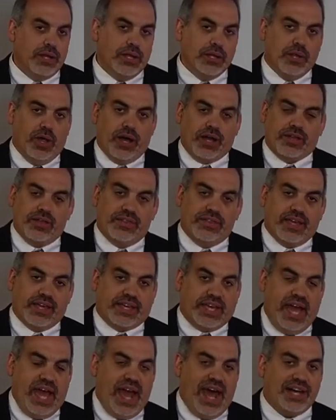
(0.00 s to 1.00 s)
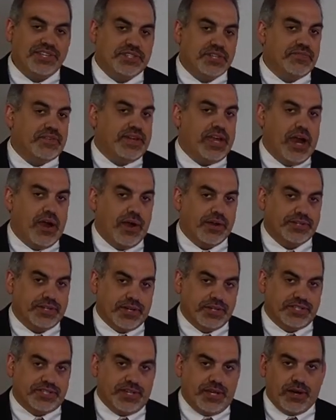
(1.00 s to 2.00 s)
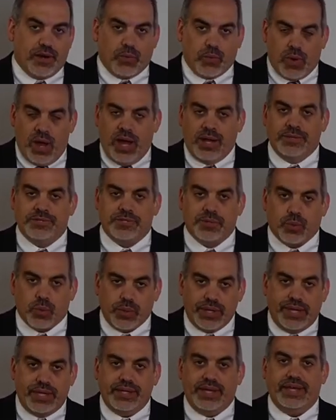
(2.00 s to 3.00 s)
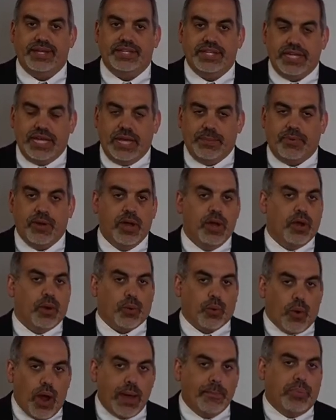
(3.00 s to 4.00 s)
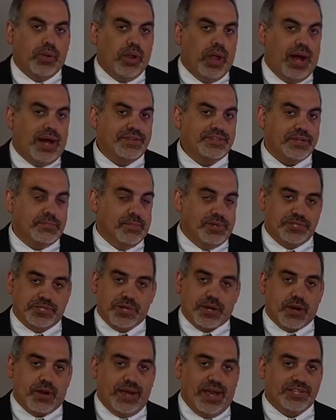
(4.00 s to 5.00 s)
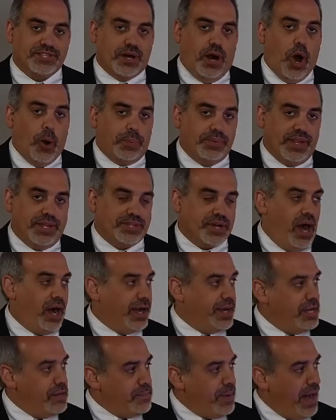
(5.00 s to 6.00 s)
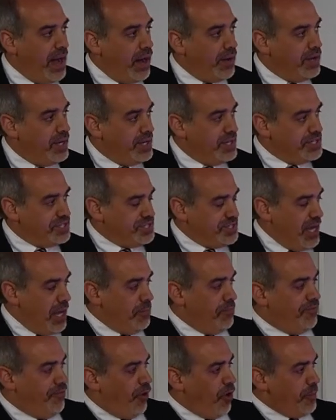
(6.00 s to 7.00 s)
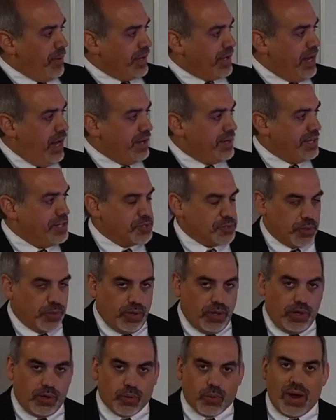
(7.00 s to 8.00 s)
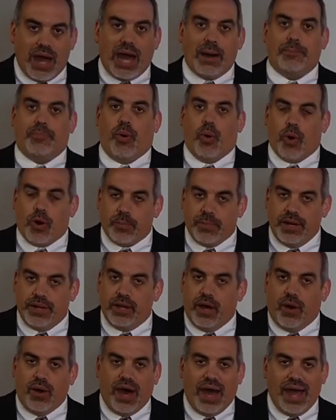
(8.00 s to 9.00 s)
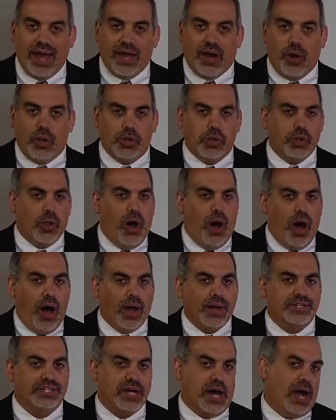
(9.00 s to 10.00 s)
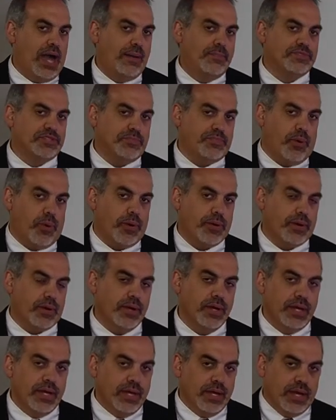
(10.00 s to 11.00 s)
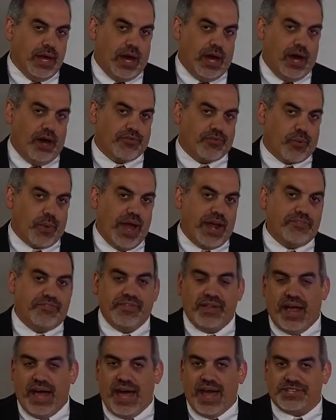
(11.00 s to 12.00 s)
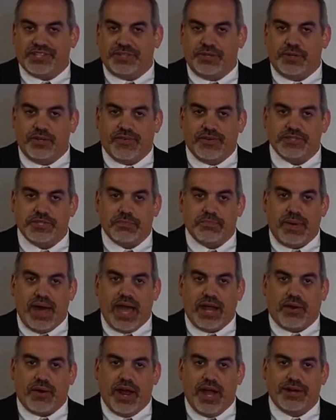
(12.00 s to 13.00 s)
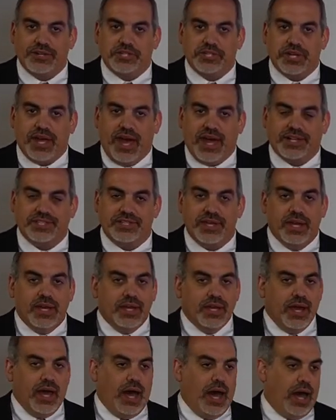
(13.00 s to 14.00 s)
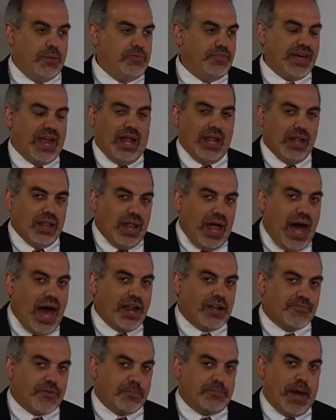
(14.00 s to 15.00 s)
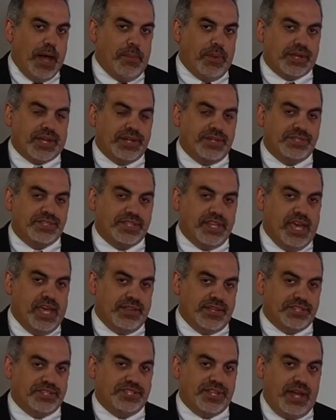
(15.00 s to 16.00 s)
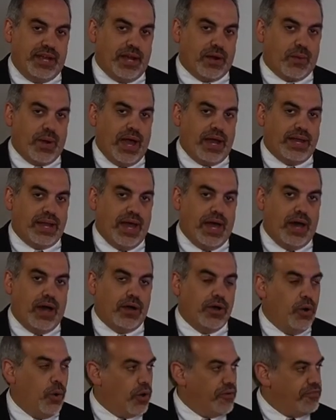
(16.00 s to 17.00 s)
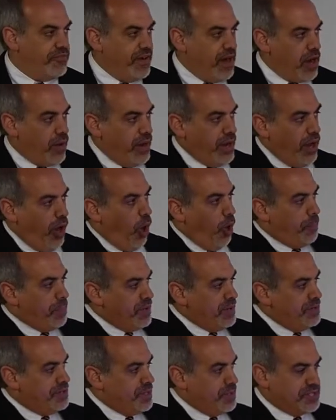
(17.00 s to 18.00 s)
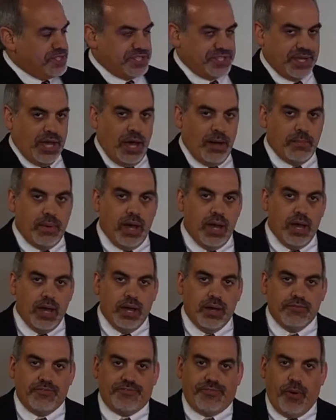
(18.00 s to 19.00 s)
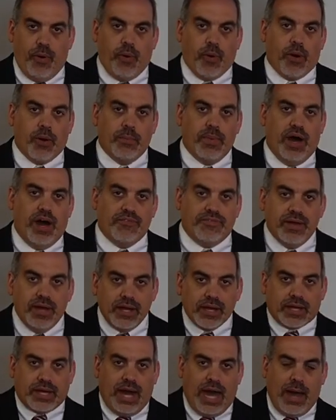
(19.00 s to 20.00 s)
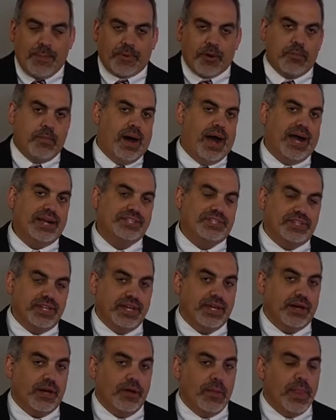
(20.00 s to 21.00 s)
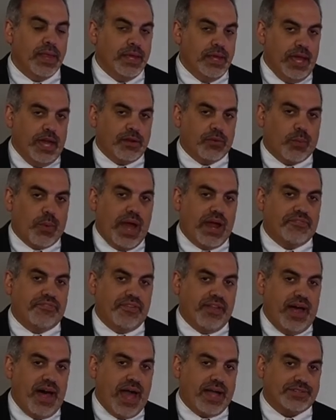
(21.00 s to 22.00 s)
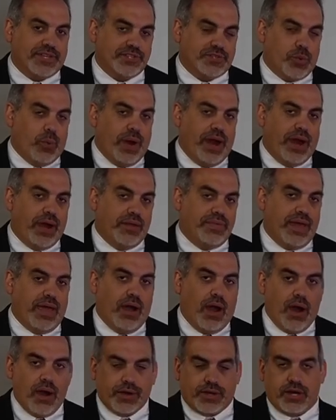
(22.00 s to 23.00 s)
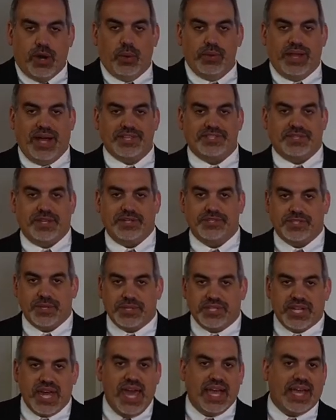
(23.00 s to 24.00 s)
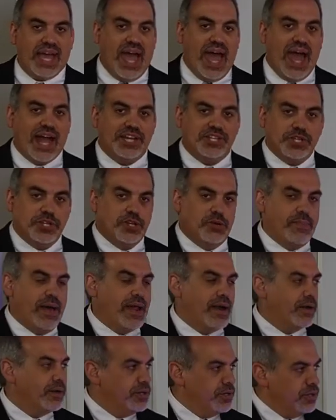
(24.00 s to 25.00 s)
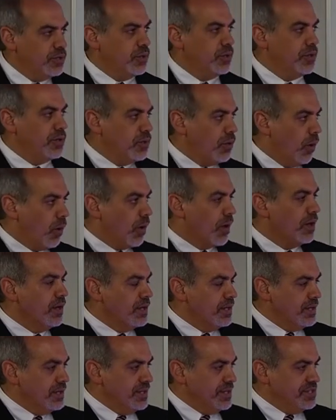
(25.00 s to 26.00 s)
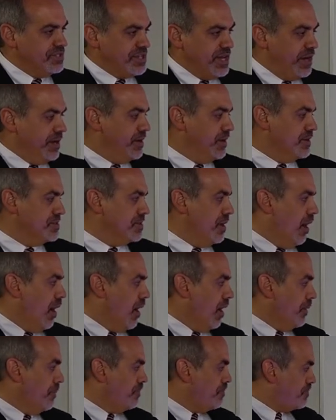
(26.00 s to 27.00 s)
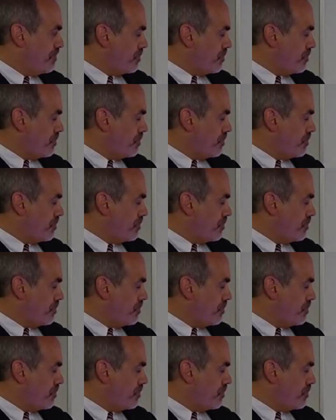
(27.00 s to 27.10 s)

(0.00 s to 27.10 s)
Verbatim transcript: Look, the cast of characters here runs really deep. Roy Blunt, Missouri, is openly talking about some form of gun control. Rob Portman, Ohio, longtime supporter of red flags and universal background checks. Um, you've got a lot of Republicans in the Senate right now who are very open to some form of compromise deal, and red flags is where they are coalescing. So take action no matter who your senators are.